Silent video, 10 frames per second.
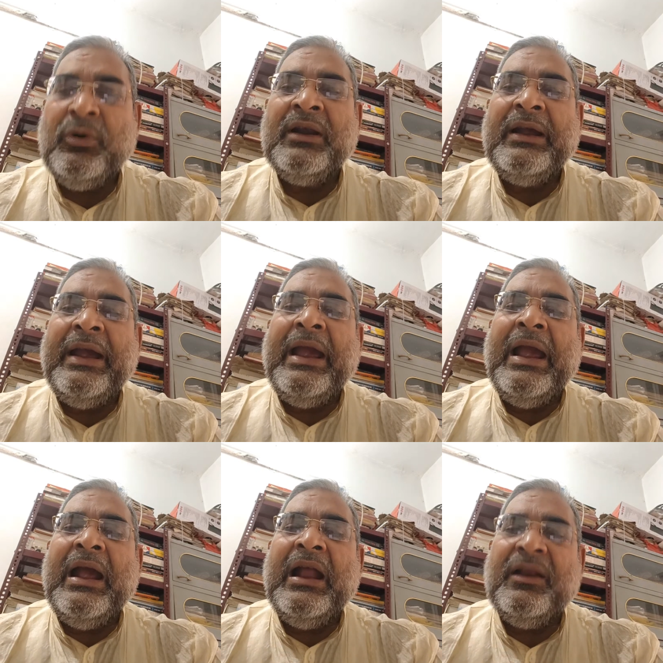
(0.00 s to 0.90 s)
Well,
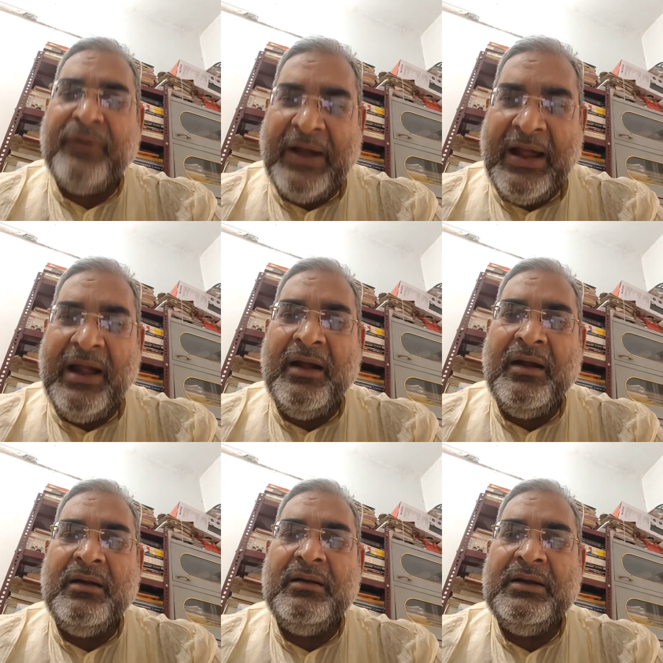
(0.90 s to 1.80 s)
alpha
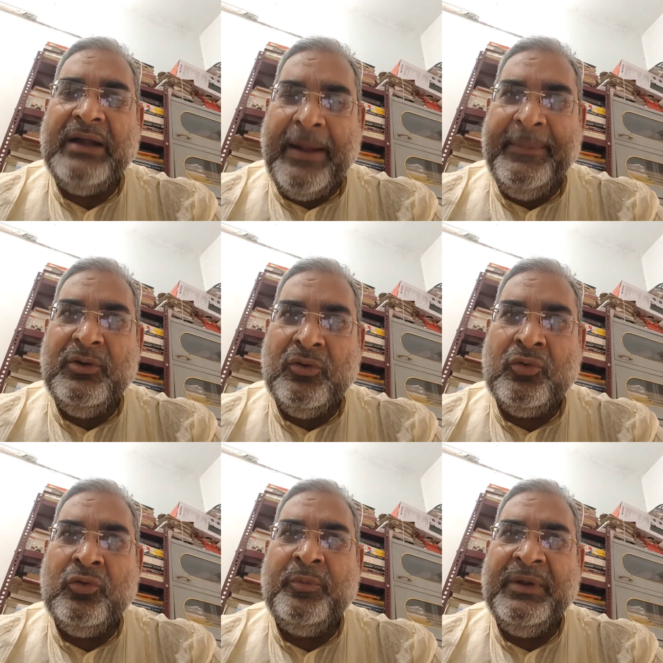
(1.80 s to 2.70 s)
amino
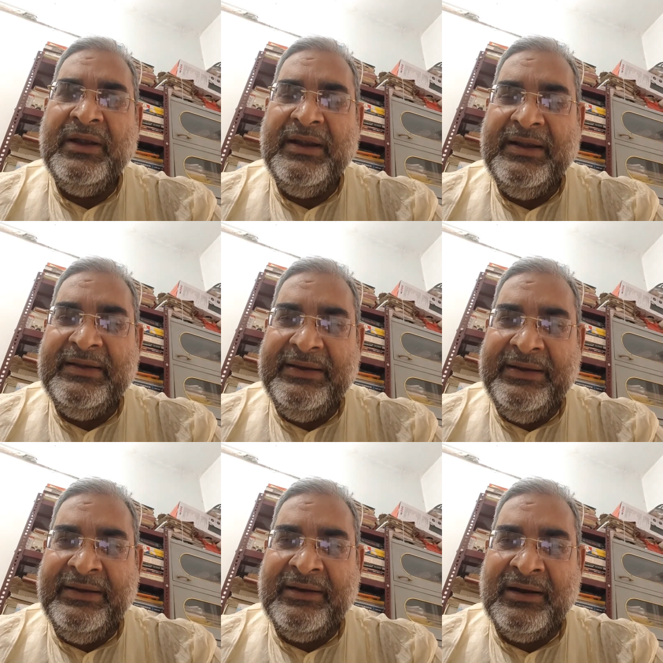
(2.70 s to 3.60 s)
group is
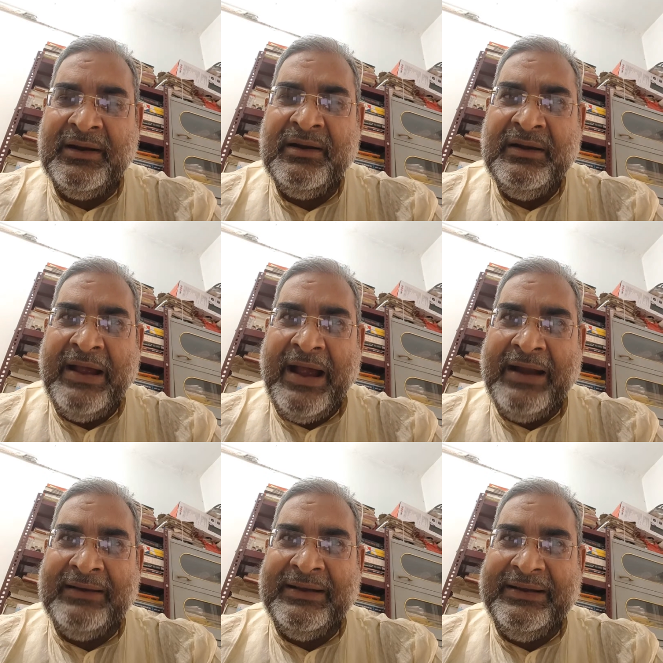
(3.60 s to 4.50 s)
entered
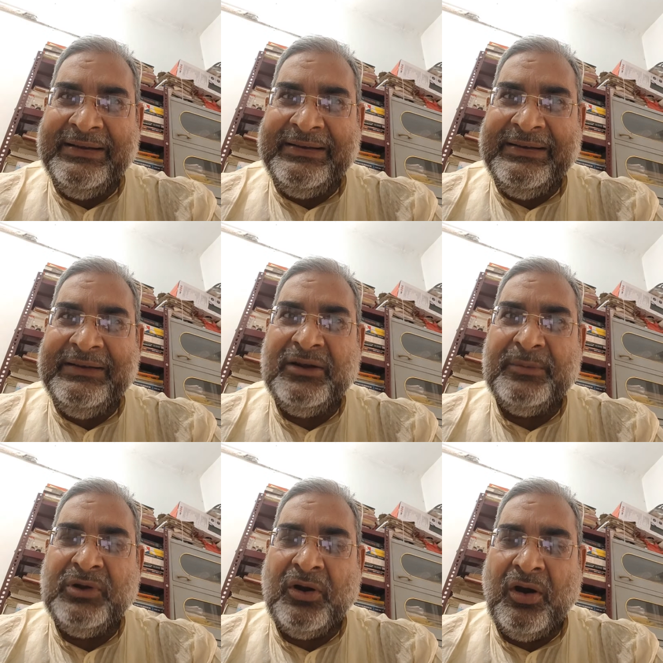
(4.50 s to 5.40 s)
at the stage
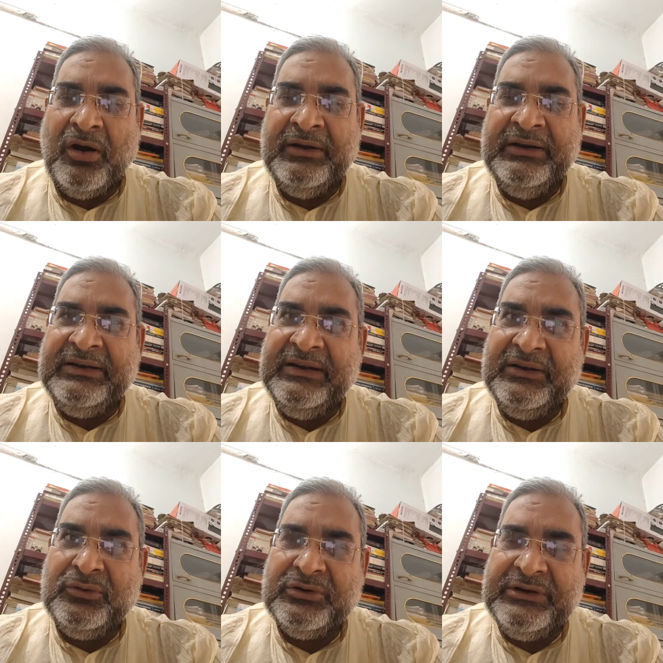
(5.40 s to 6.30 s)
of the
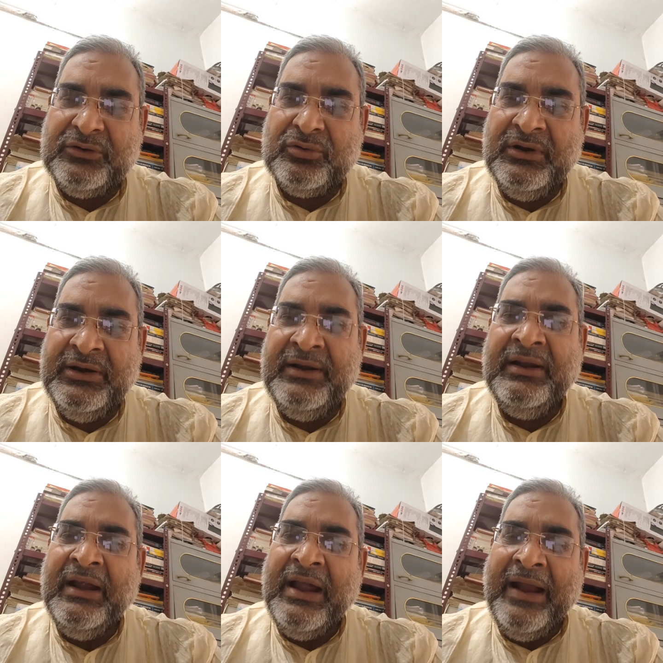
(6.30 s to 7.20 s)
ornithine to citrulline,
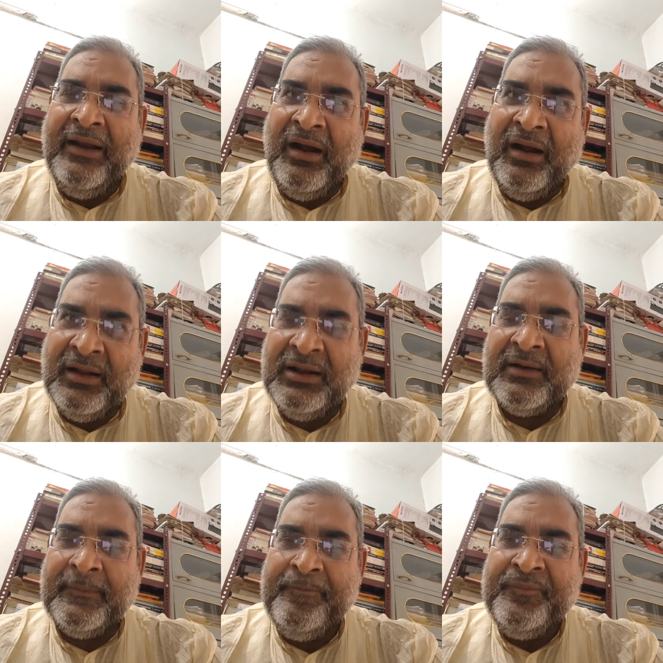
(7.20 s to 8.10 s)
and
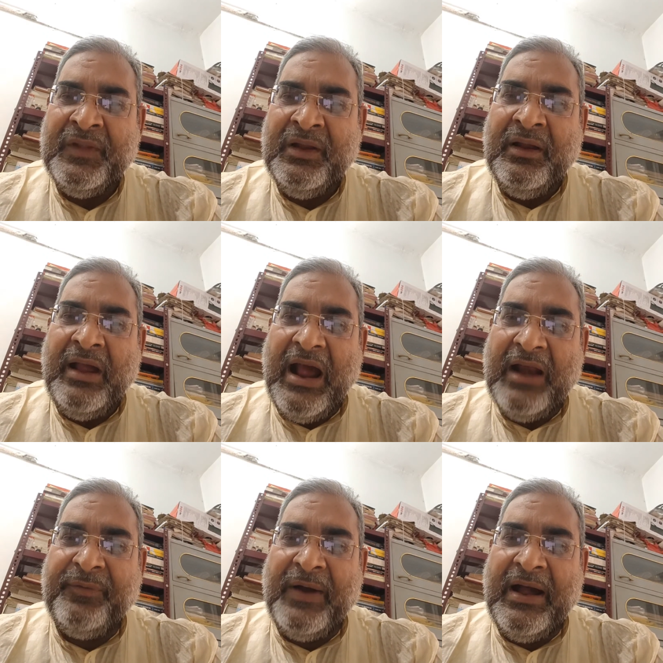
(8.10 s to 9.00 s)
another
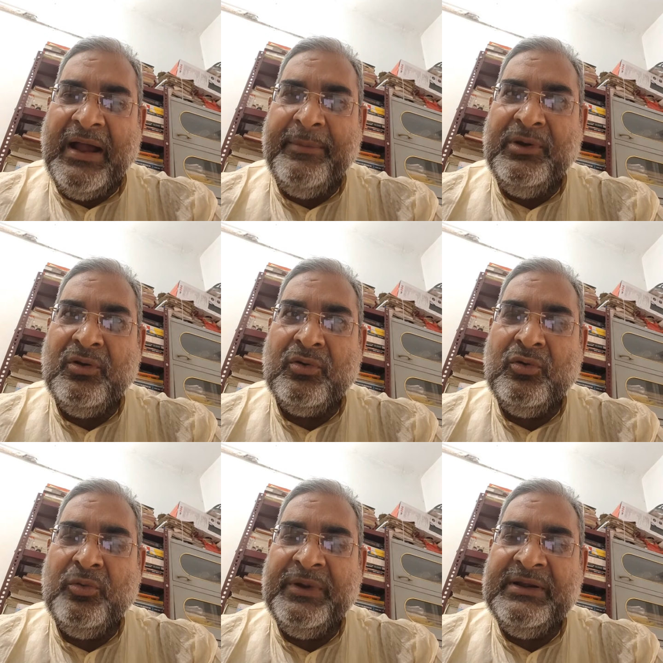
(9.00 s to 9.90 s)
alpha amino
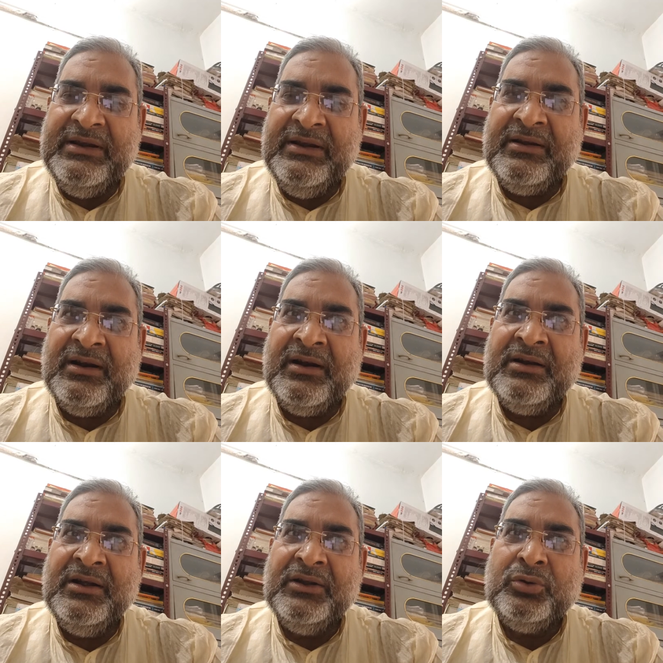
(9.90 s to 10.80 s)
group is
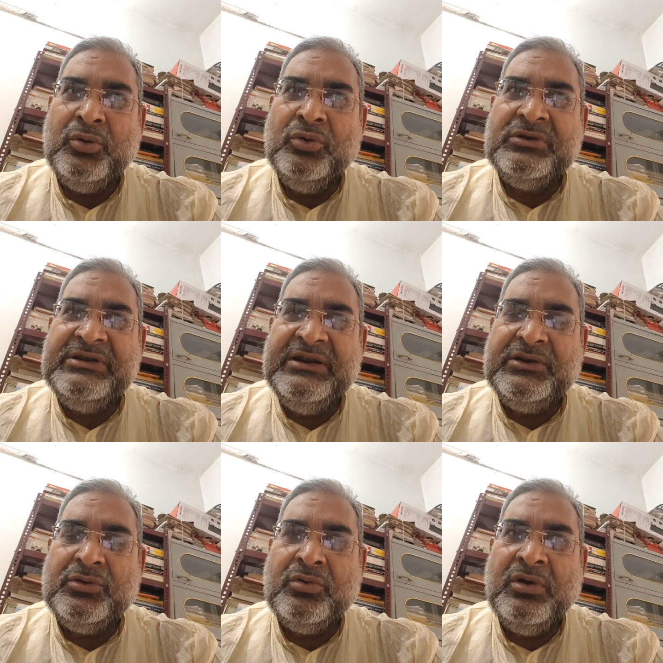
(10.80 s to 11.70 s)
entered through
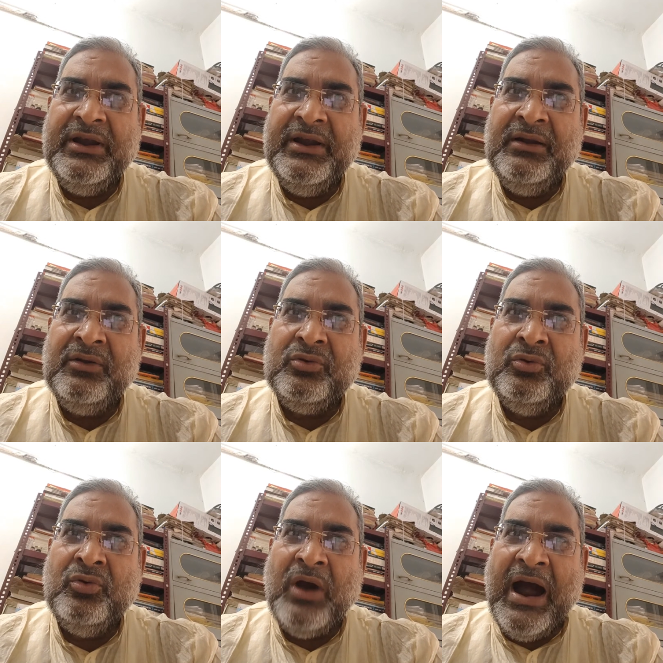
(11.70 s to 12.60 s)
citrulline
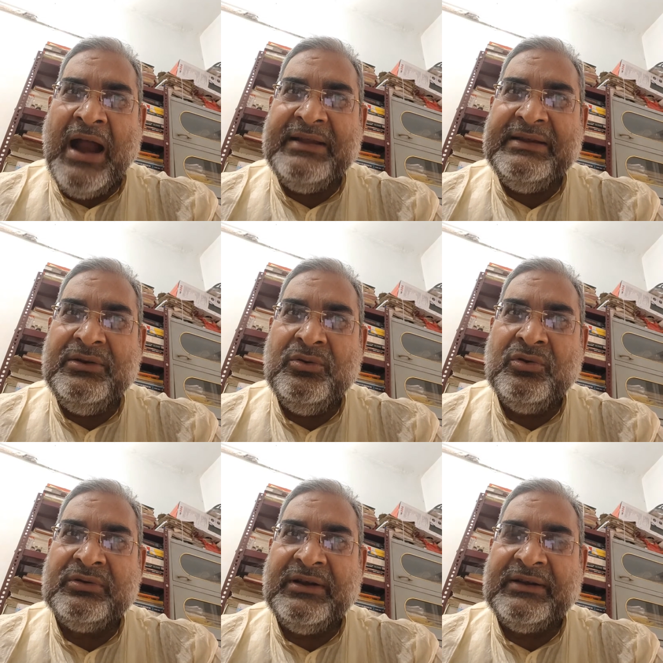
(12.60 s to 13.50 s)
to
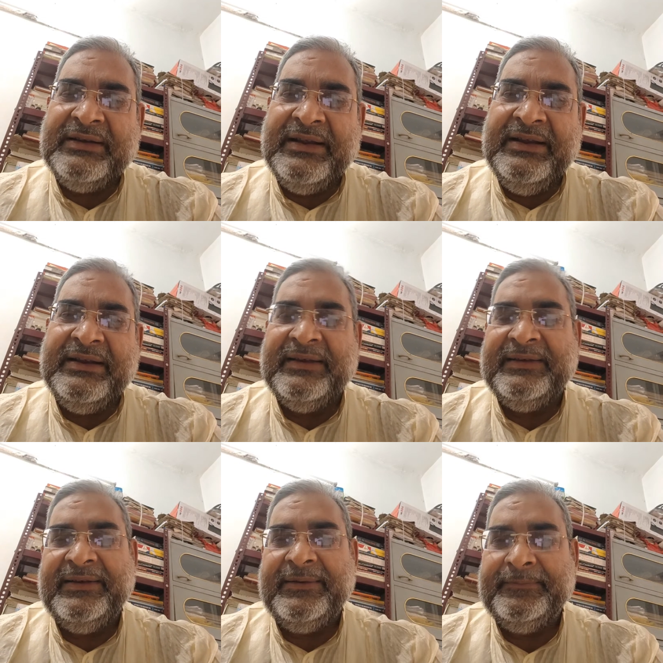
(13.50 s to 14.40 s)
arginosuccinic acid.